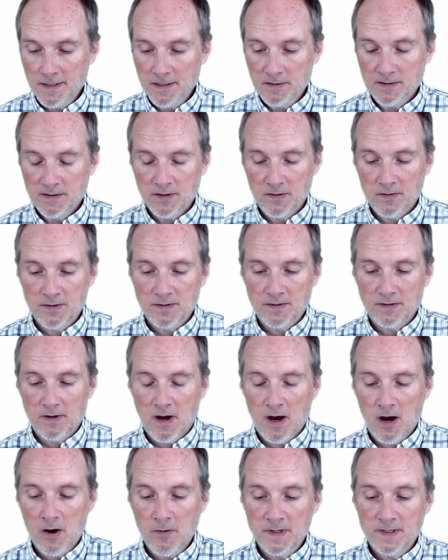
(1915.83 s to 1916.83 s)
So there's
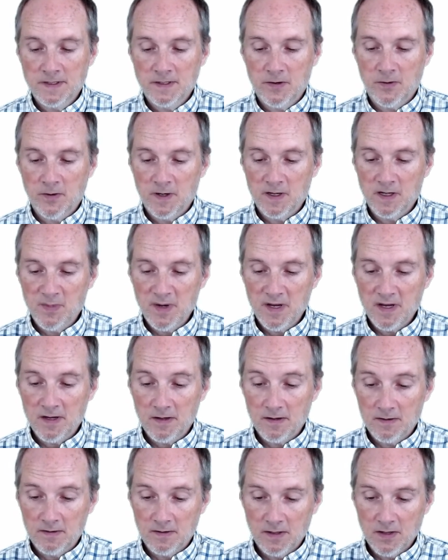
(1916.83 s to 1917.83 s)
always going to be a
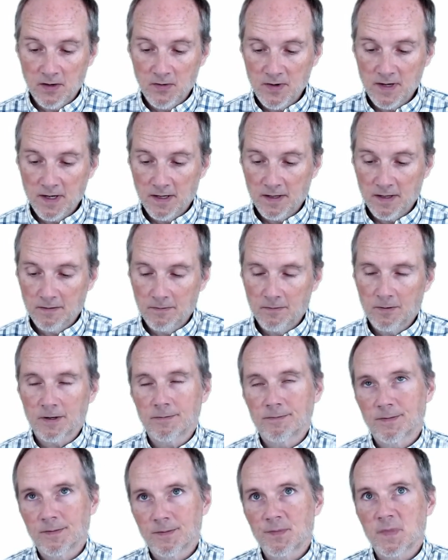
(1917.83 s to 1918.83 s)
unique,
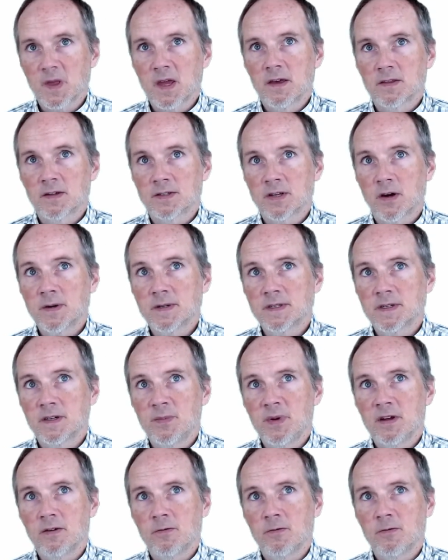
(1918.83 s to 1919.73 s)
or there's always going to be a